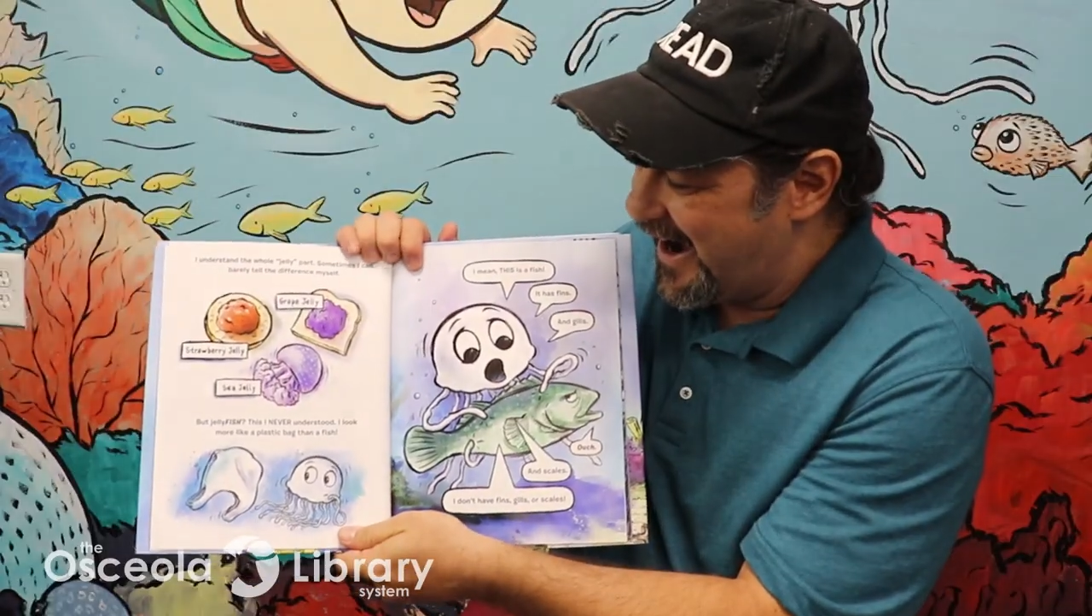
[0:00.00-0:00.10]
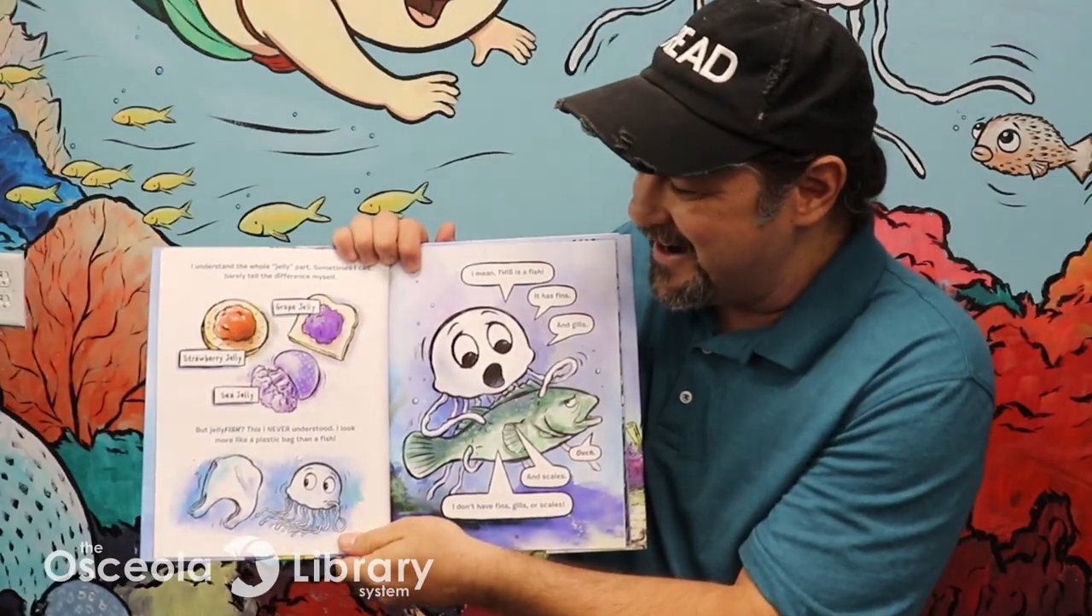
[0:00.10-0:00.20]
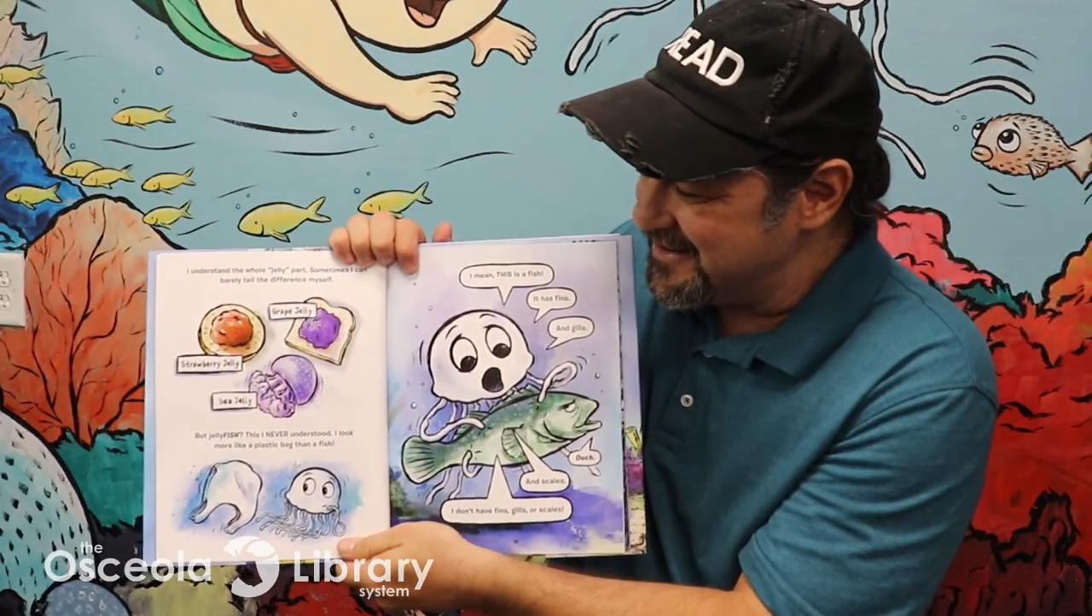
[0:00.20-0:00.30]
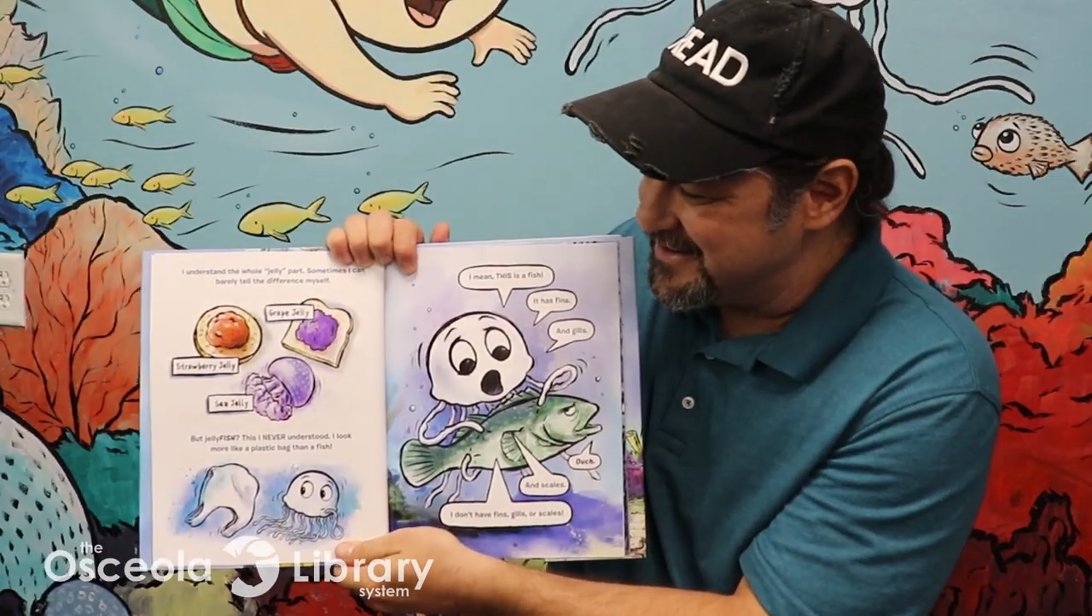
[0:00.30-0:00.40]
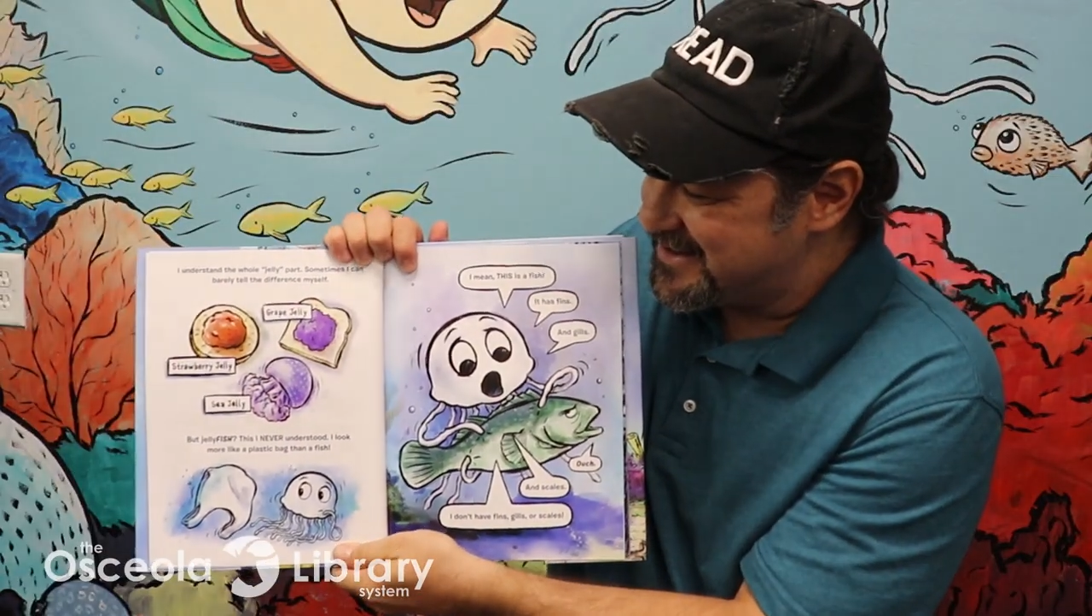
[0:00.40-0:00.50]

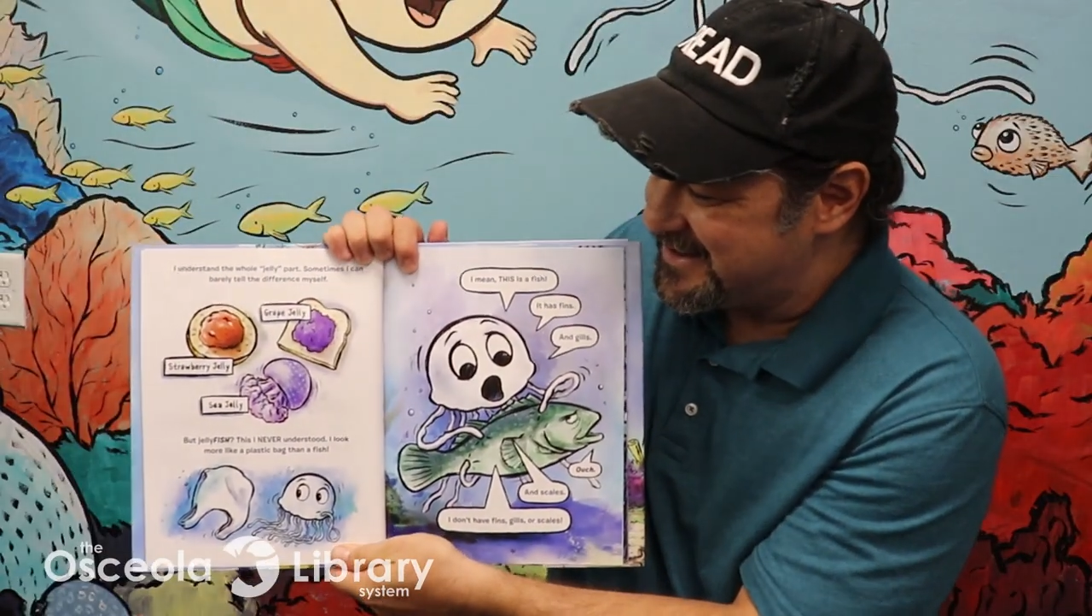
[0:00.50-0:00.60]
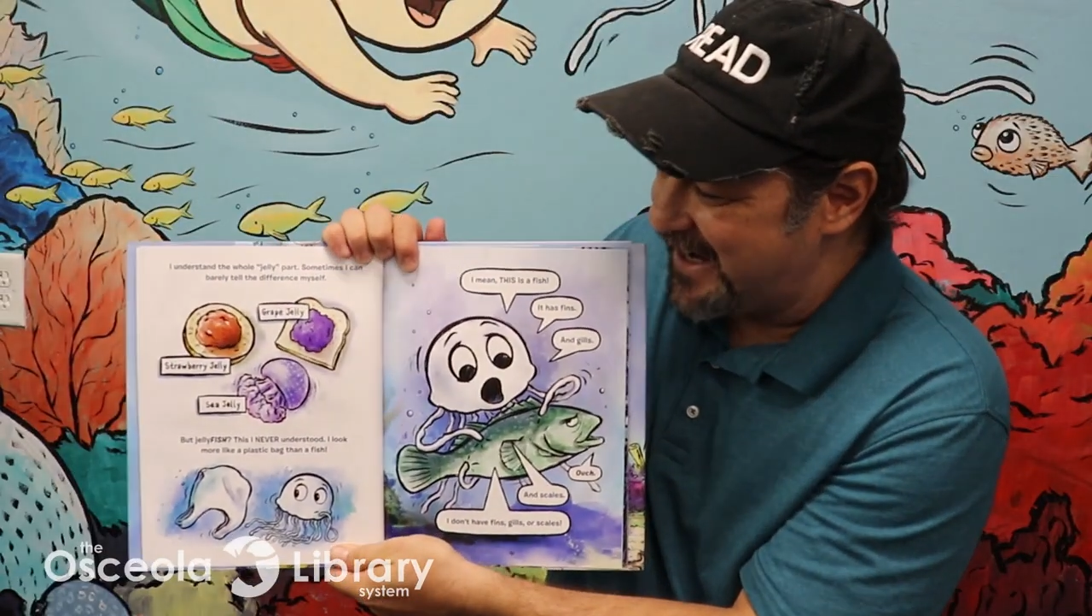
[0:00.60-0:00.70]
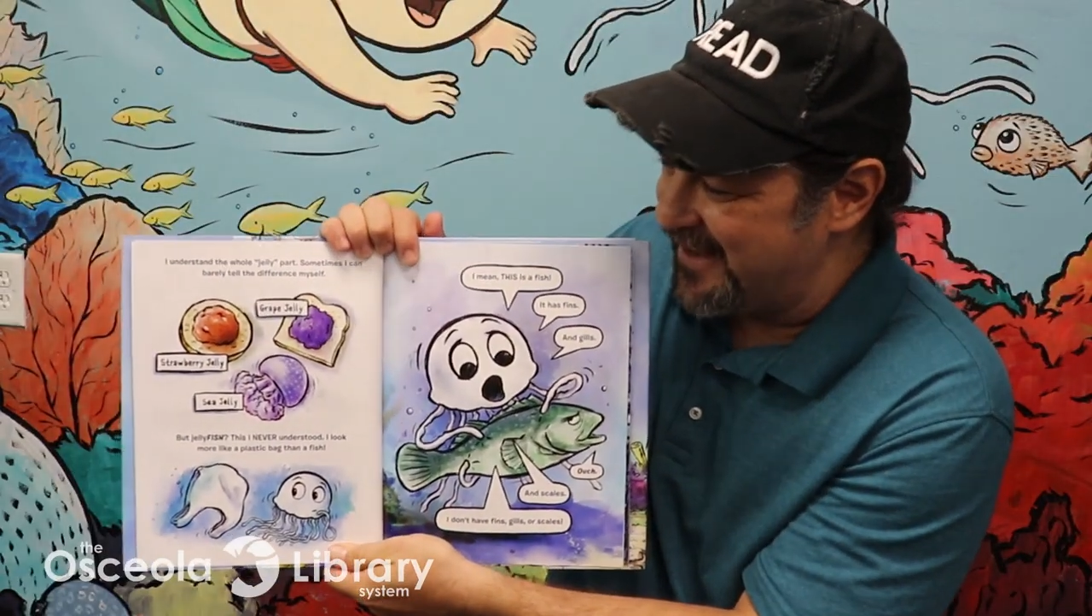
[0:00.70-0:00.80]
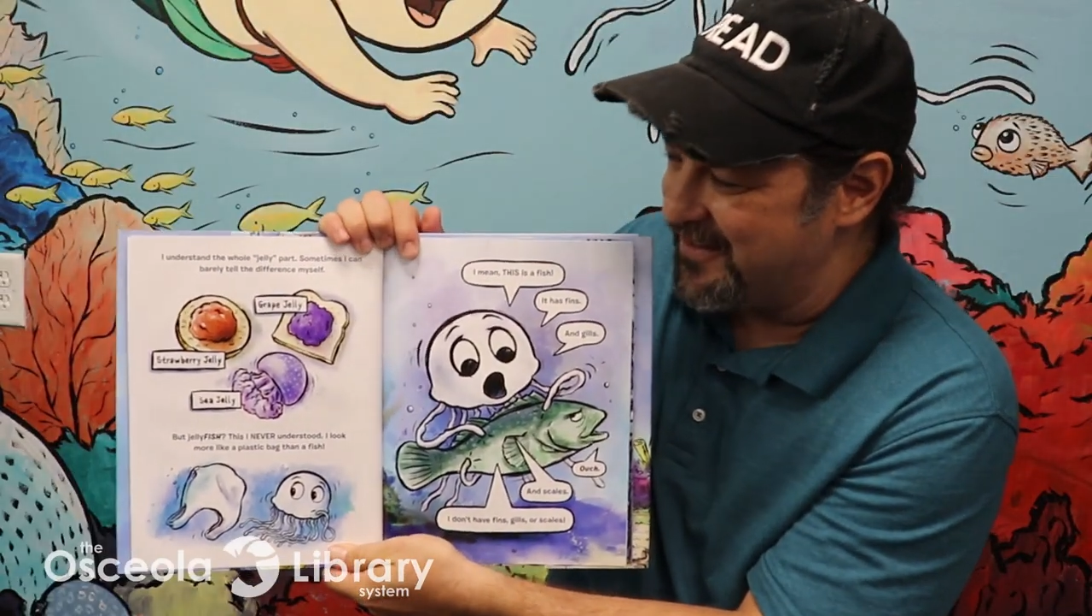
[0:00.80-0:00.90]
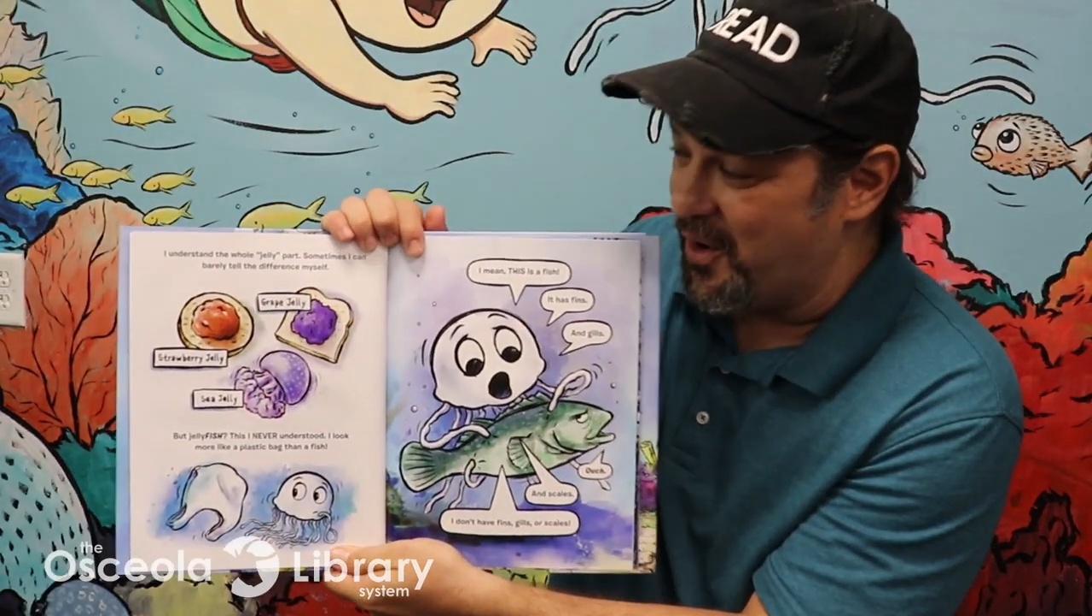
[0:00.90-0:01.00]
I
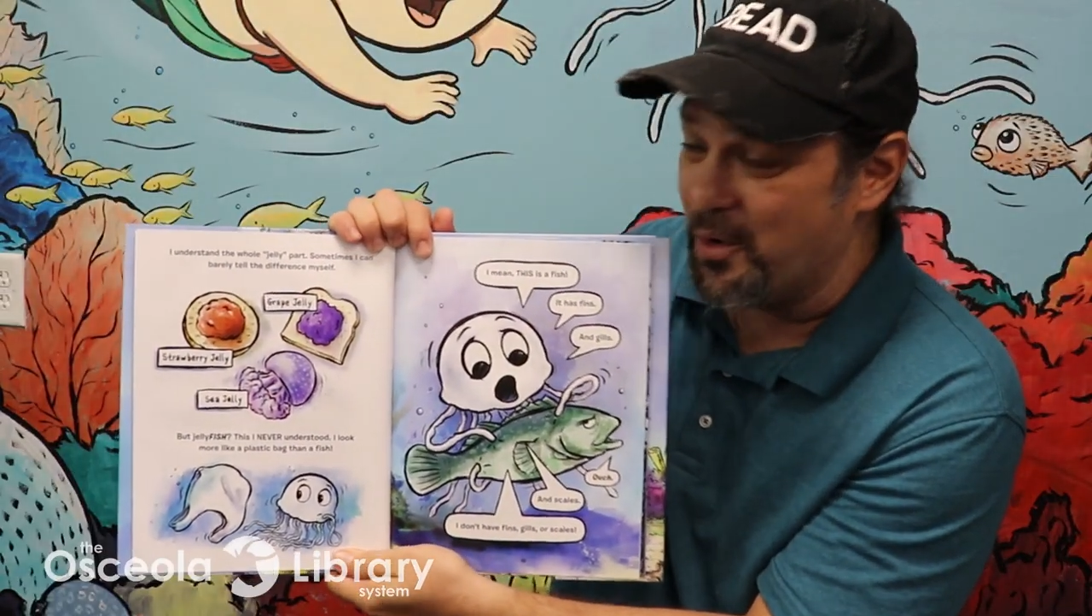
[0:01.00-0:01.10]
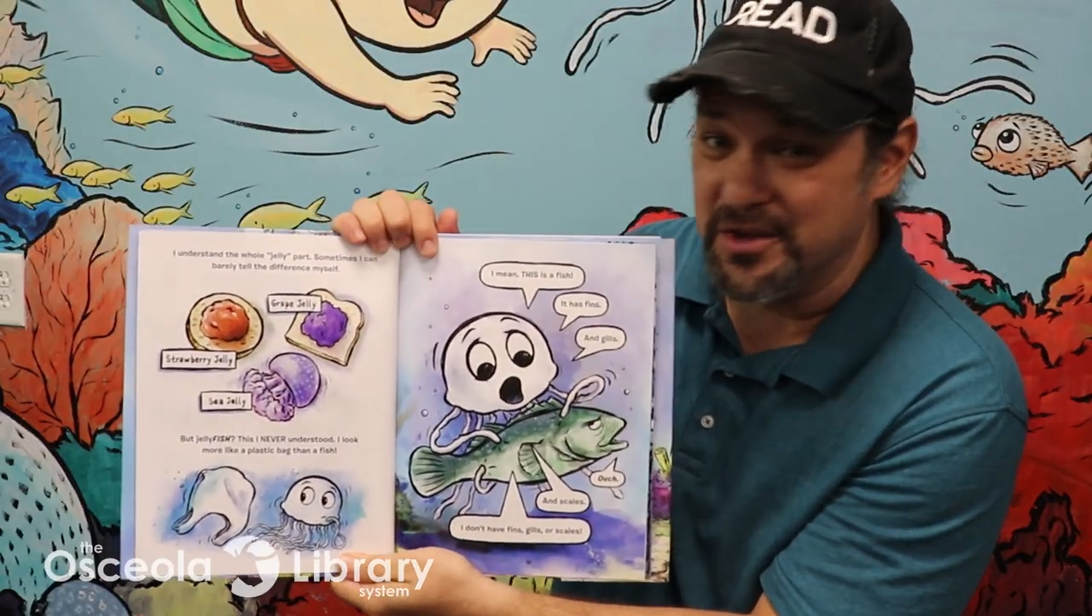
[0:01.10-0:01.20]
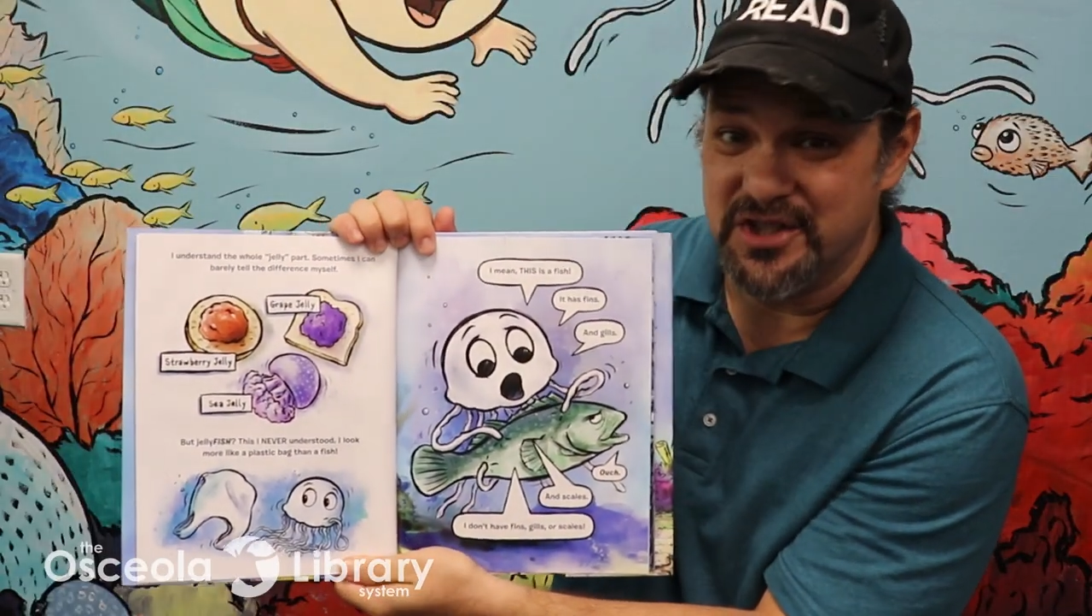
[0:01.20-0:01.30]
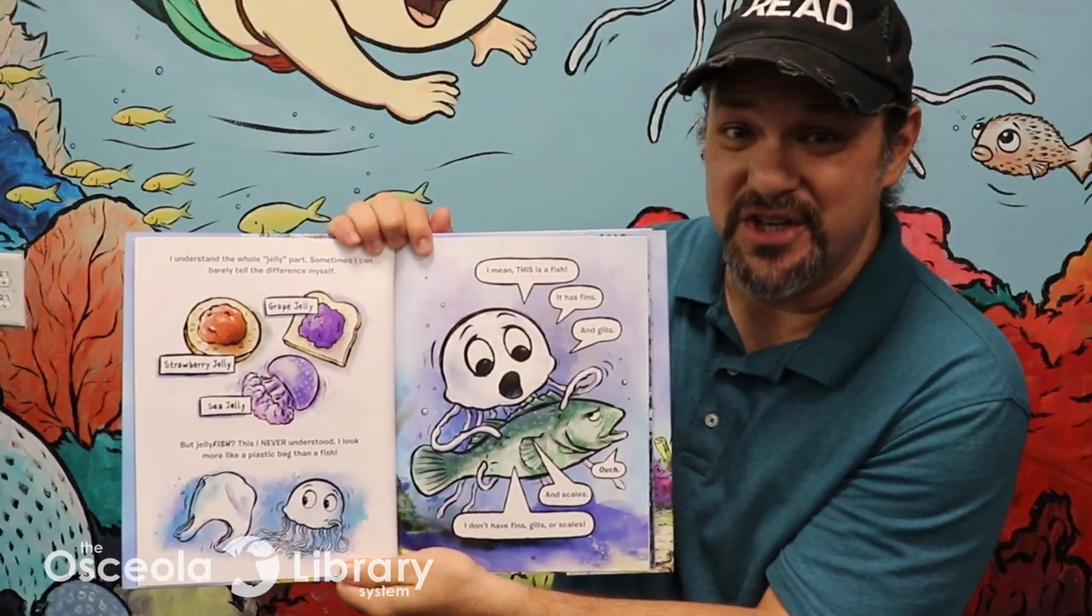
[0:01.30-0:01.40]
understand the whole